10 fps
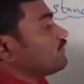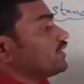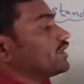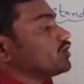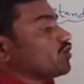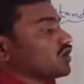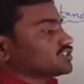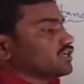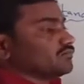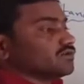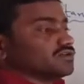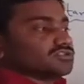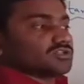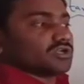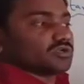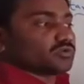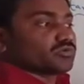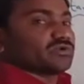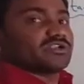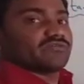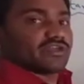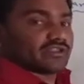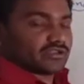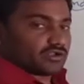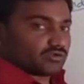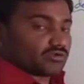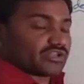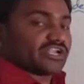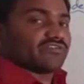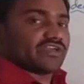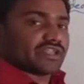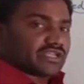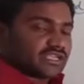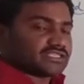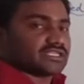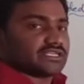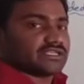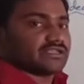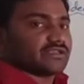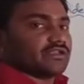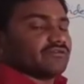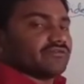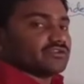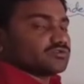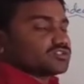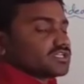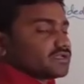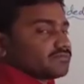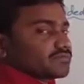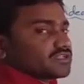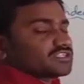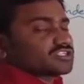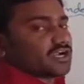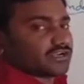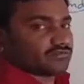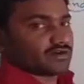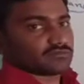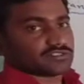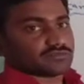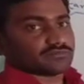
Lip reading: very large numbers to read very easily. We use the standard forms.